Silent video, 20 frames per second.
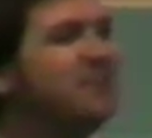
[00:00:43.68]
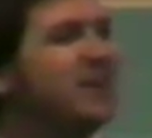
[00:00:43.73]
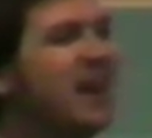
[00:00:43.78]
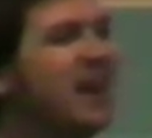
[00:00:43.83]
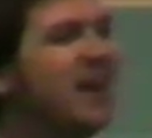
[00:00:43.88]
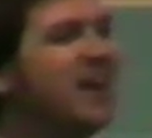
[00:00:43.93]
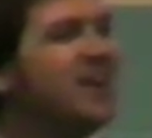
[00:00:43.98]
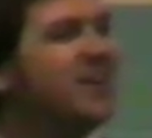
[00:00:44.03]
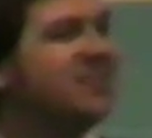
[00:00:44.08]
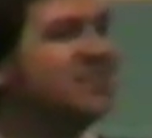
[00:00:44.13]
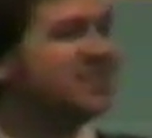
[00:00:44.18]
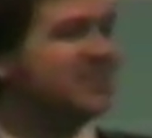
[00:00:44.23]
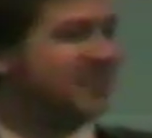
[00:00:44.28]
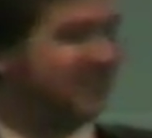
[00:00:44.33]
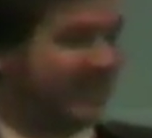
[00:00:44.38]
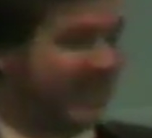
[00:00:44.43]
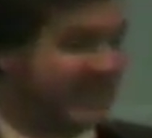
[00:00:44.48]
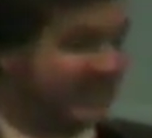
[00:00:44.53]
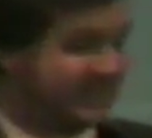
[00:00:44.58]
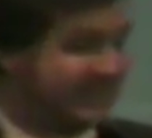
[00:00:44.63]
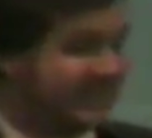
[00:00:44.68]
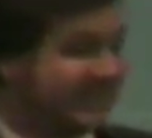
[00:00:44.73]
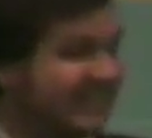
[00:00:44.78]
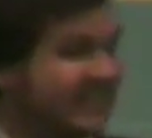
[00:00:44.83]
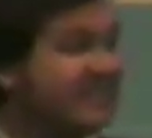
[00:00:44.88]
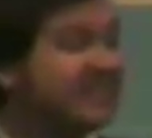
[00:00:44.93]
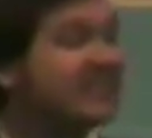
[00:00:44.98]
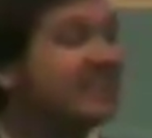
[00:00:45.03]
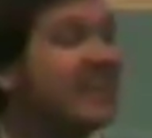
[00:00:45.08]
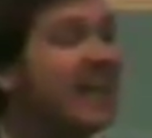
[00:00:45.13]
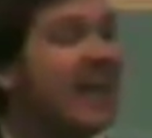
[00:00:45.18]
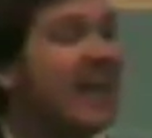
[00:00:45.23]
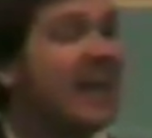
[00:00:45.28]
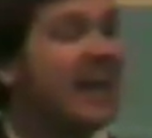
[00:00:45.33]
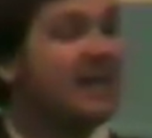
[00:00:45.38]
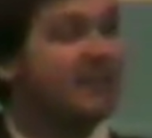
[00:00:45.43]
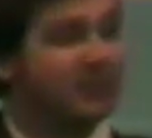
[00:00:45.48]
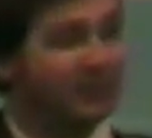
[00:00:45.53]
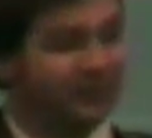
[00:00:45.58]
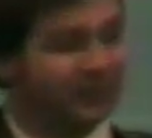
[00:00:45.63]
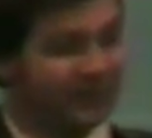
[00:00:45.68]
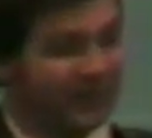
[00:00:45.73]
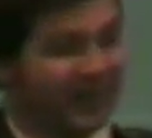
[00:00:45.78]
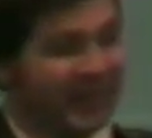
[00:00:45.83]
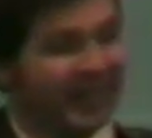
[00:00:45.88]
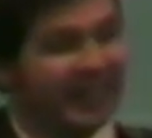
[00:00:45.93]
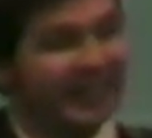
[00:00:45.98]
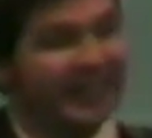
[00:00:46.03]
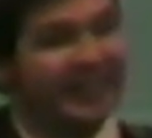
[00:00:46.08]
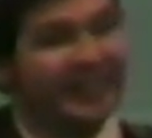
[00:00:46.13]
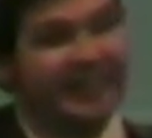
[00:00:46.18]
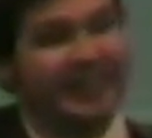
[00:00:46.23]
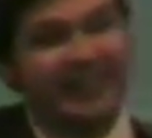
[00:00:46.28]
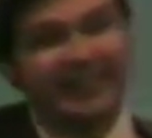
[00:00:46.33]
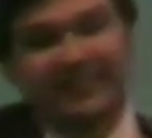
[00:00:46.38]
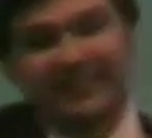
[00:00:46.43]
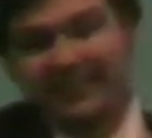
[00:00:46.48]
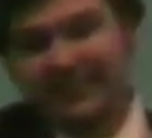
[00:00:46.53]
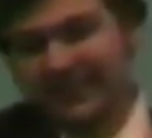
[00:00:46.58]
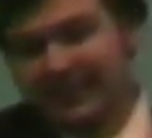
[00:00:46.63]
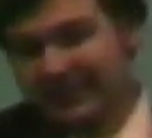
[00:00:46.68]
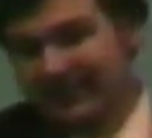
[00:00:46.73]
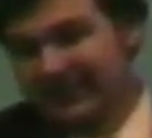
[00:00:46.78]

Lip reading: paused to rest his camel train.